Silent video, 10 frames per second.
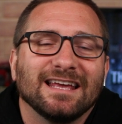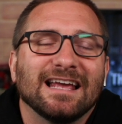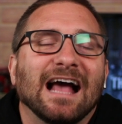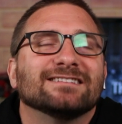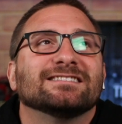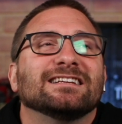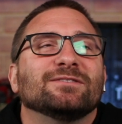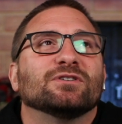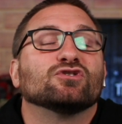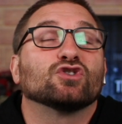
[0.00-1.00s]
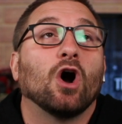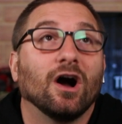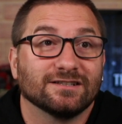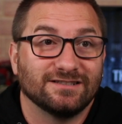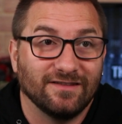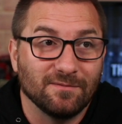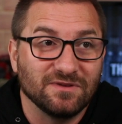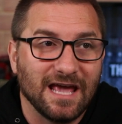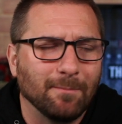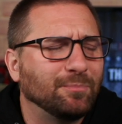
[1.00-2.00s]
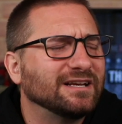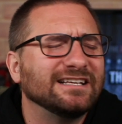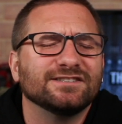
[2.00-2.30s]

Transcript: he hasn't even talked to them yet, but